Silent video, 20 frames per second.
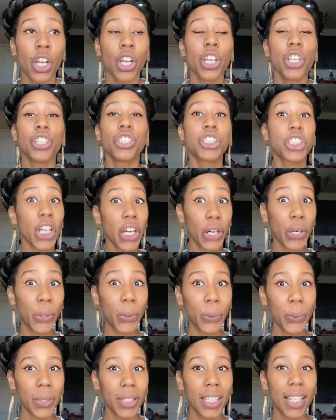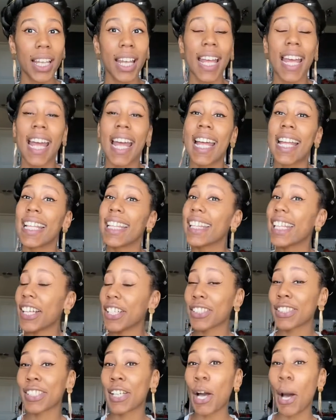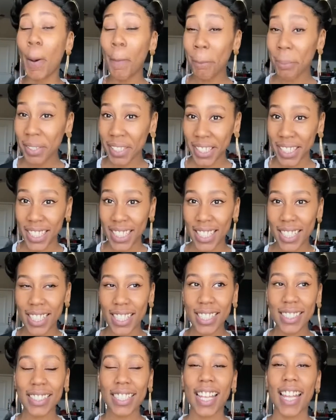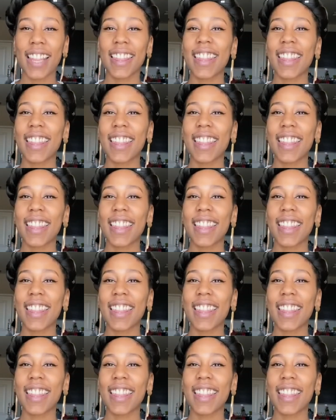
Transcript: So there's companies